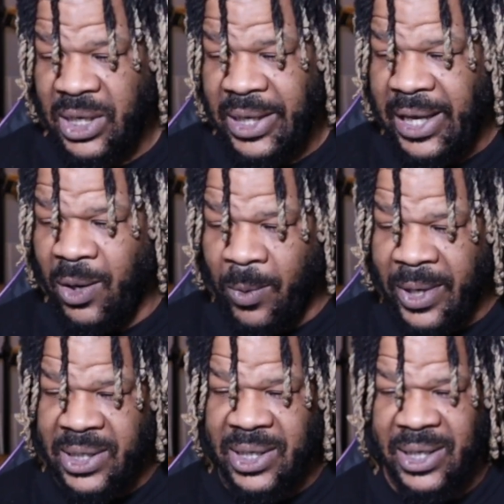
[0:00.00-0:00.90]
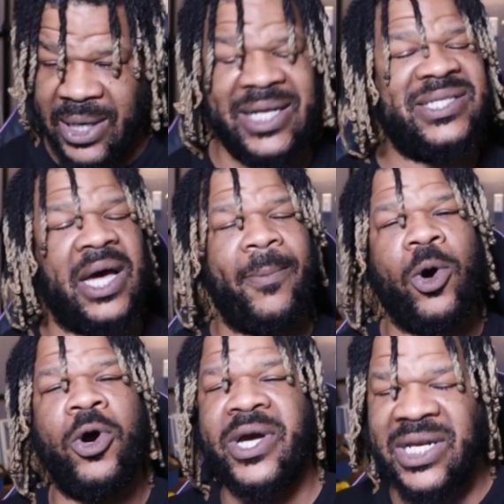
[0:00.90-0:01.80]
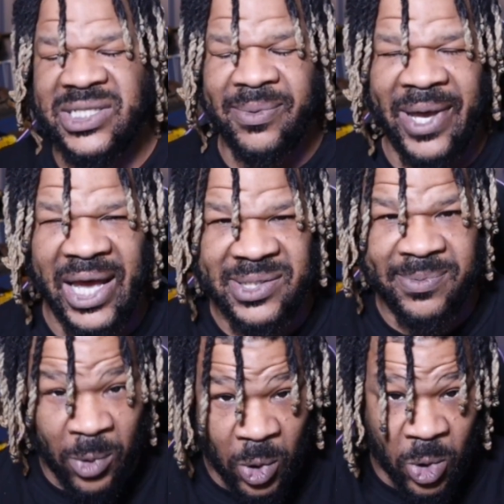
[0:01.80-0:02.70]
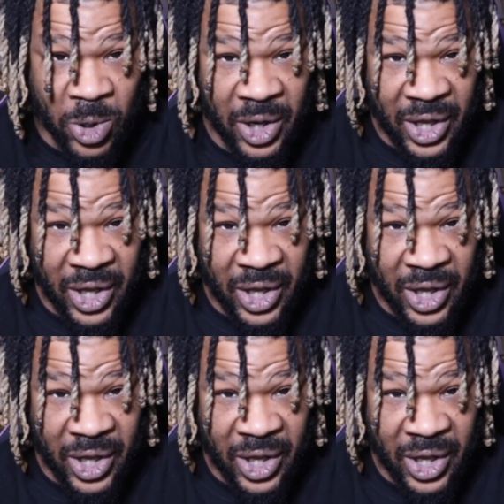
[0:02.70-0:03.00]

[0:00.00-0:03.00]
And when anytime an organism has more